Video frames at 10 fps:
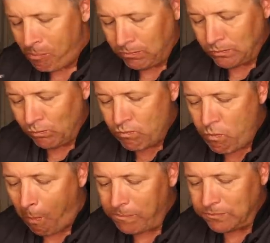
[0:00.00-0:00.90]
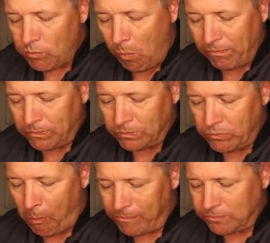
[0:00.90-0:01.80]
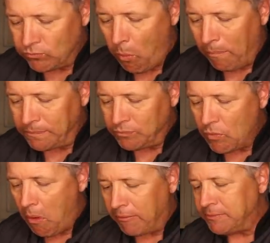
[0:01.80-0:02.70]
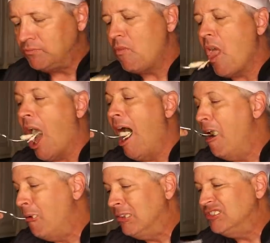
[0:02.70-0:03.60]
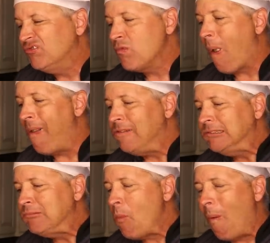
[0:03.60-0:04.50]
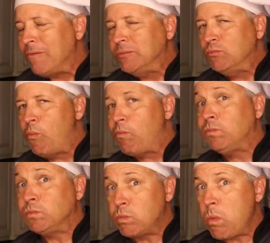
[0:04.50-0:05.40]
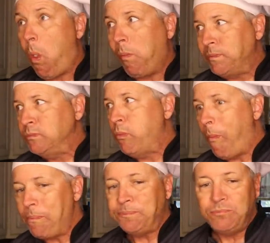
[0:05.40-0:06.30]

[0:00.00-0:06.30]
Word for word: I'm gonna wash it down with a beer, uh, you know, then I'm gonna go back to work and, uh, you know, just take care of my responsibilities when my girlfriend's away,